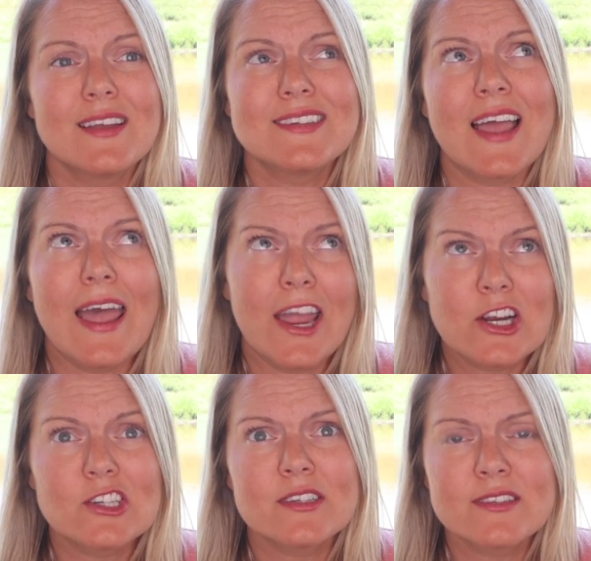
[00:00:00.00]
it's an
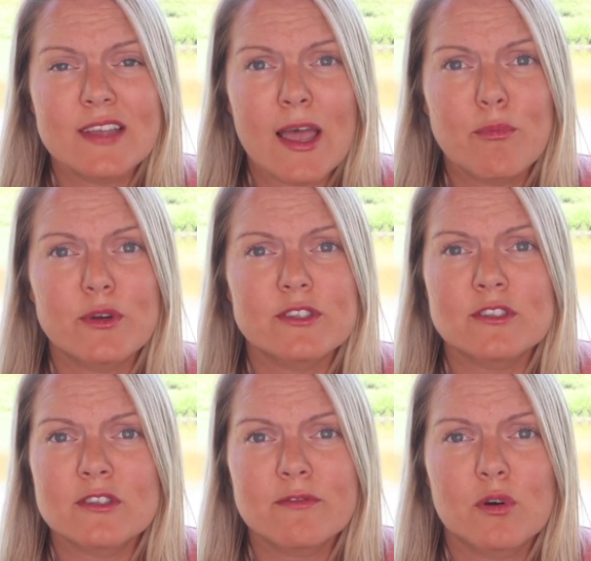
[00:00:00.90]
extra step, which
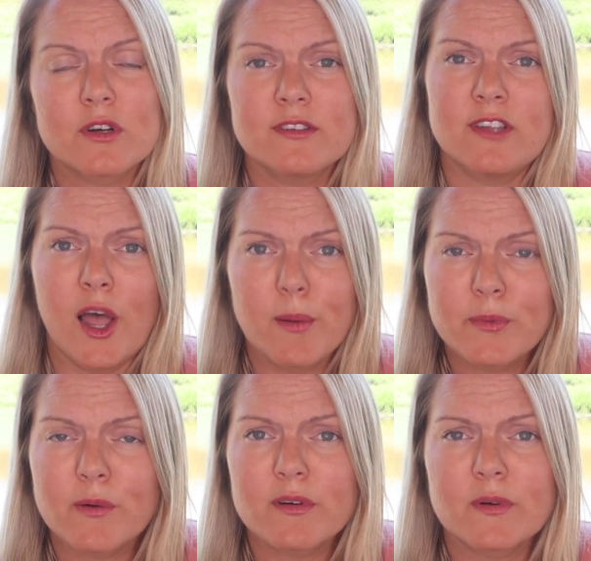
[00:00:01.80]
is of course dumb.
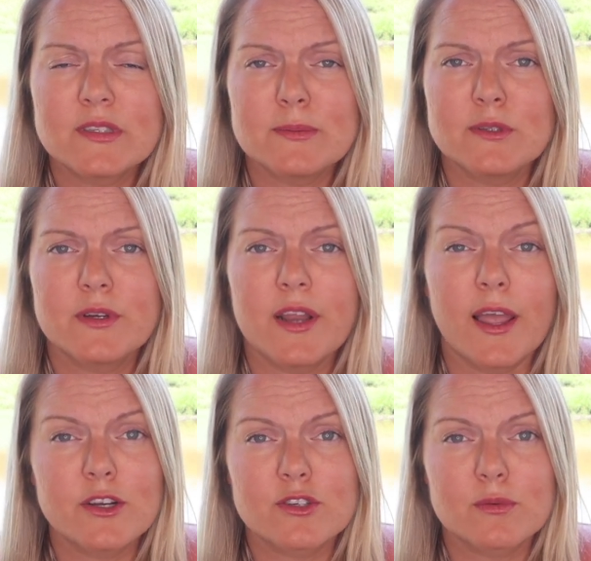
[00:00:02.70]
No one wants to be doing
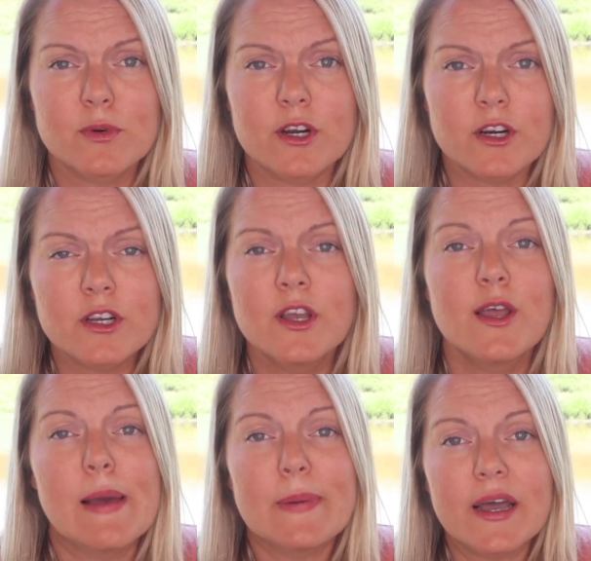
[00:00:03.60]
extra work,
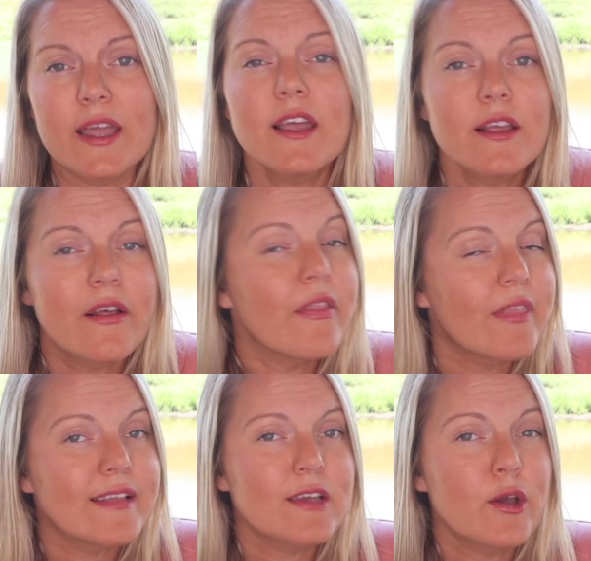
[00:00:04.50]
but
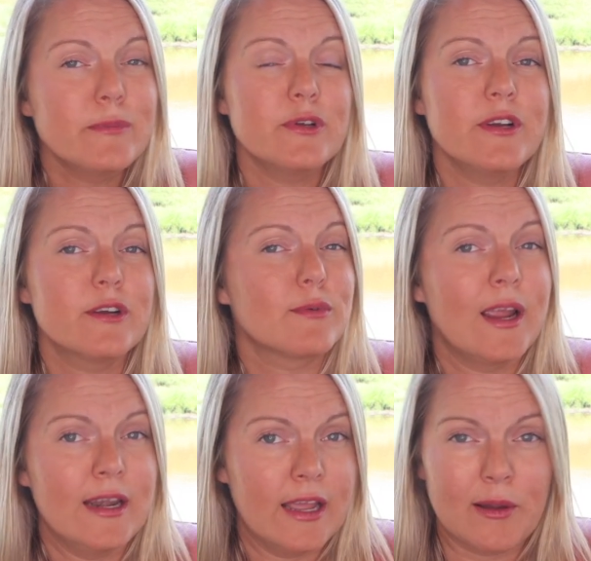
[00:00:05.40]
that's how I'm doing it
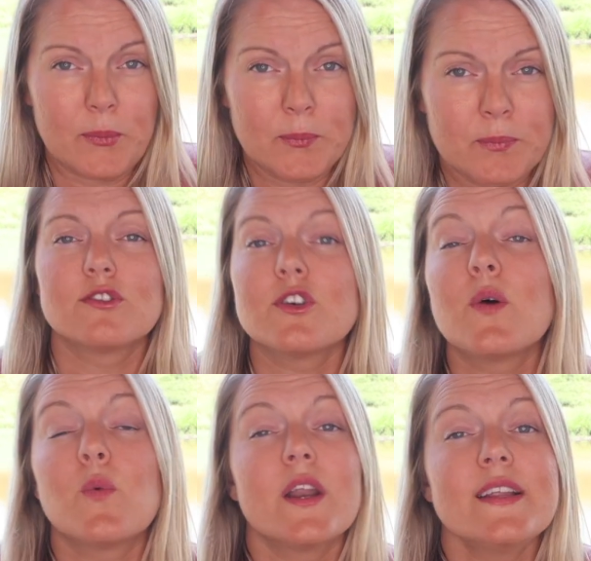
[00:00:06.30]
right now.
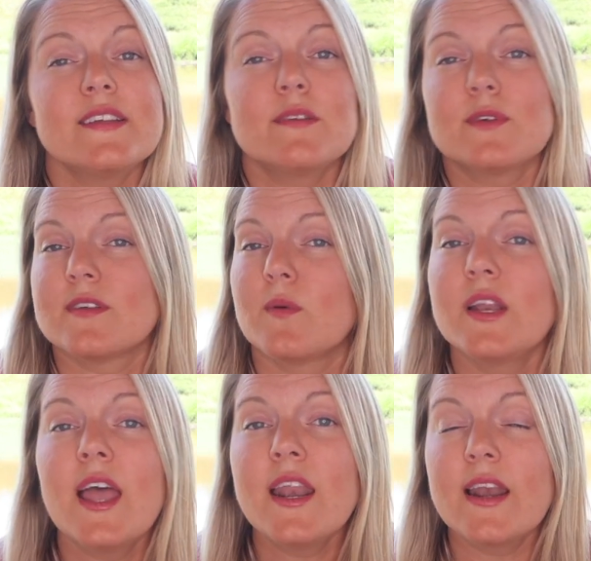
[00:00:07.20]
So what I did was I went
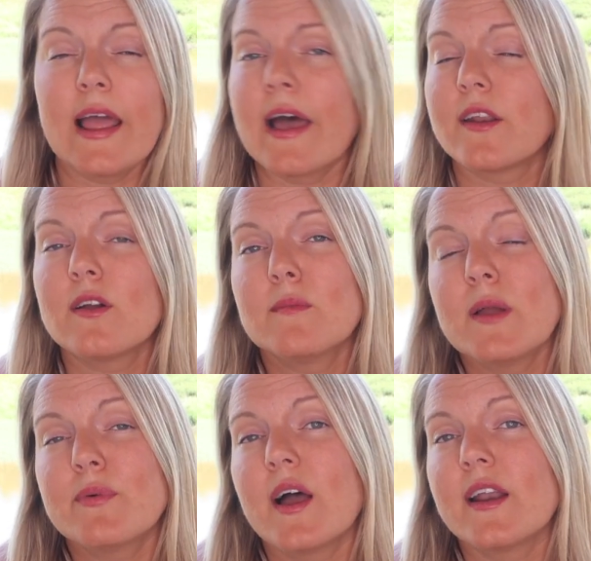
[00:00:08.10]
ahead and added all
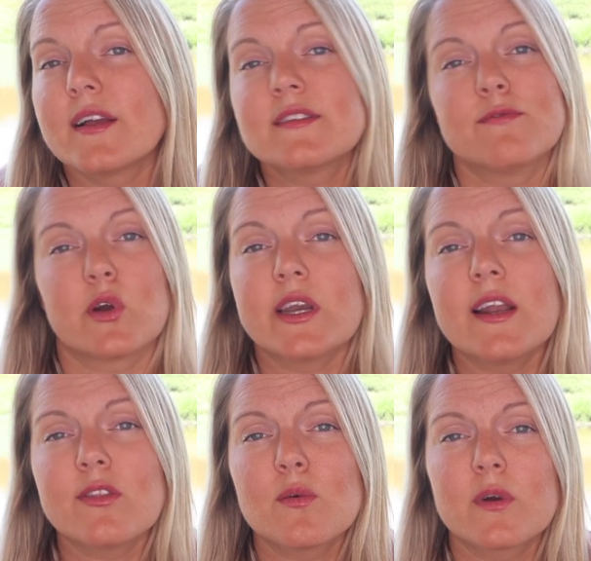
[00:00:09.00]
my products, voided
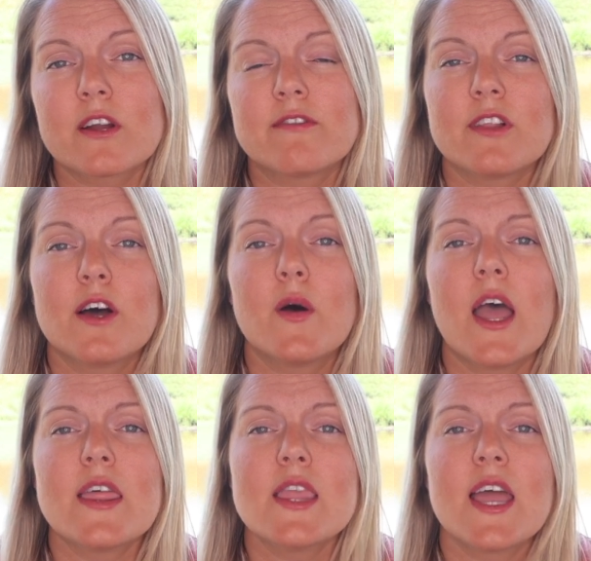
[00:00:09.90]
out the workflow,
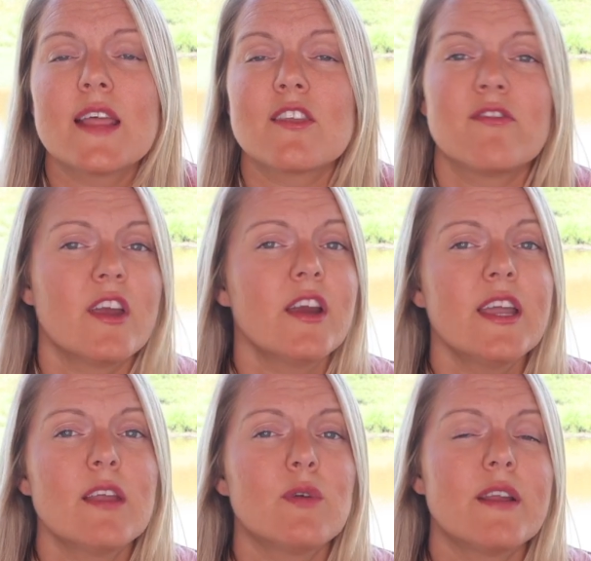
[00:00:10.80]
and then at the very
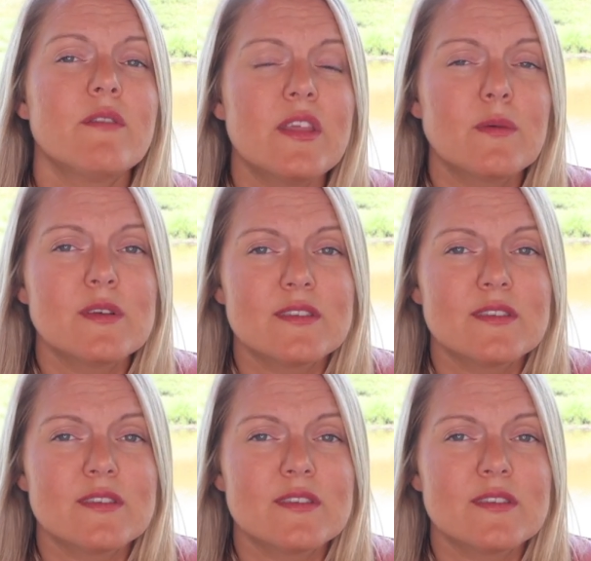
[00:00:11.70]
end, when everything was